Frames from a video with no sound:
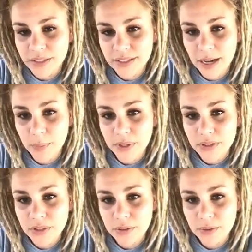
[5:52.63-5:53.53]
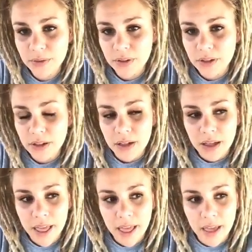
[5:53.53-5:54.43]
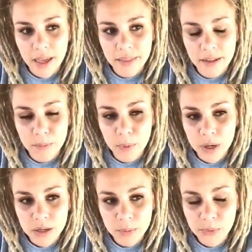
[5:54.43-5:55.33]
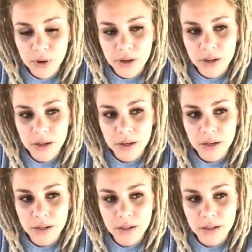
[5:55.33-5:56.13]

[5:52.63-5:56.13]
to tap into. And then more and more,